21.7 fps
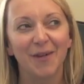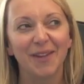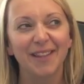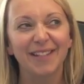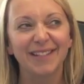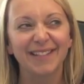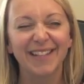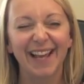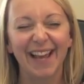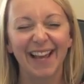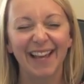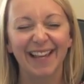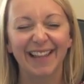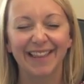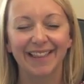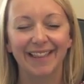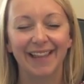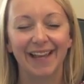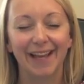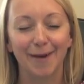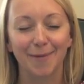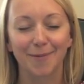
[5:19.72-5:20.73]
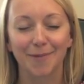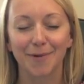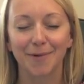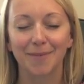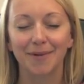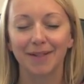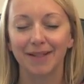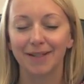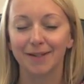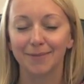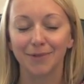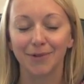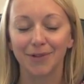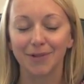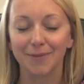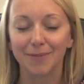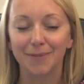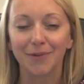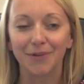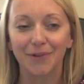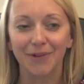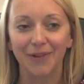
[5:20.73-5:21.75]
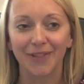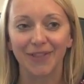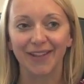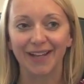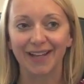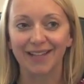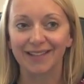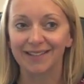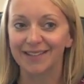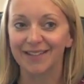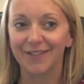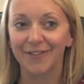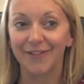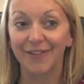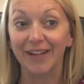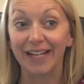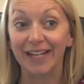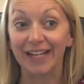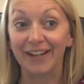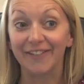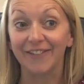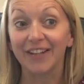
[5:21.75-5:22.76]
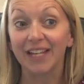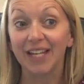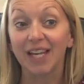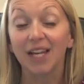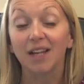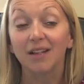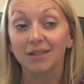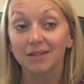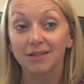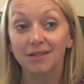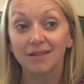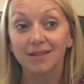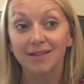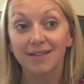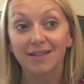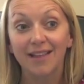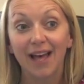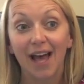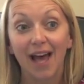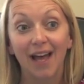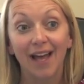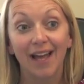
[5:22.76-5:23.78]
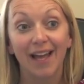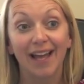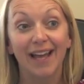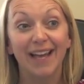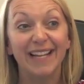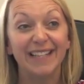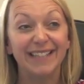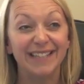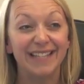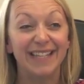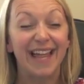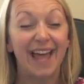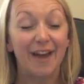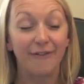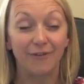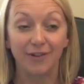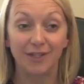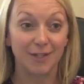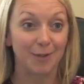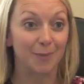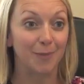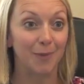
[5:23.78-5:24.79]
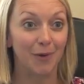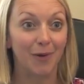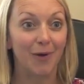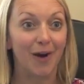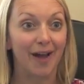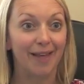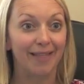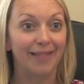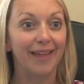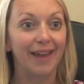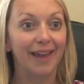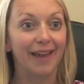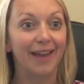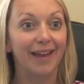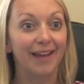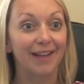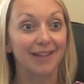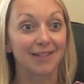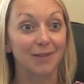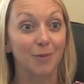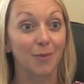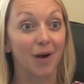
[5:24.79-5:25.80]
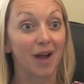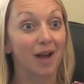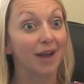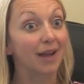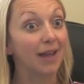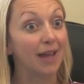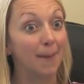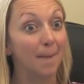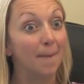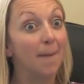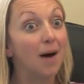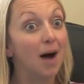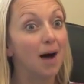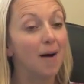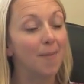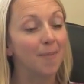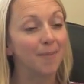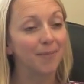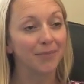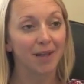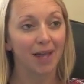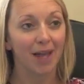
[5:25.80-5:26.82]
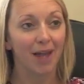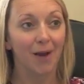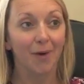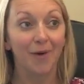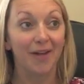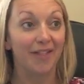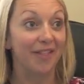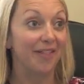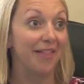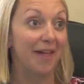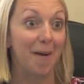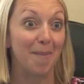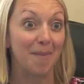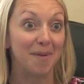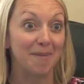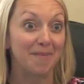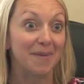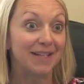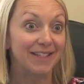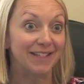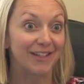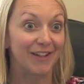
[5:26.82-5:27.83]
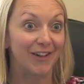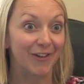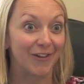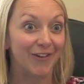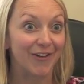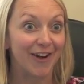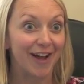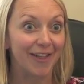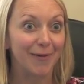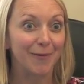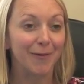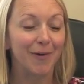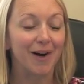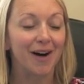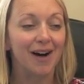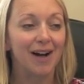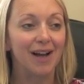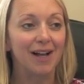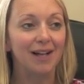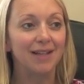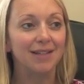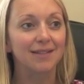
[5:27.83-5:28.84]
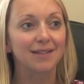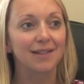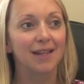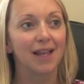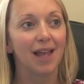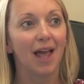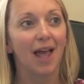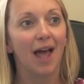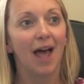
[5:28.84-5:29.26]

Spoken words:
The second thing, and probably the more important thing, is the feeling of guilt that is inevitable, I think, as a working mum, whether that be medical or otherwise.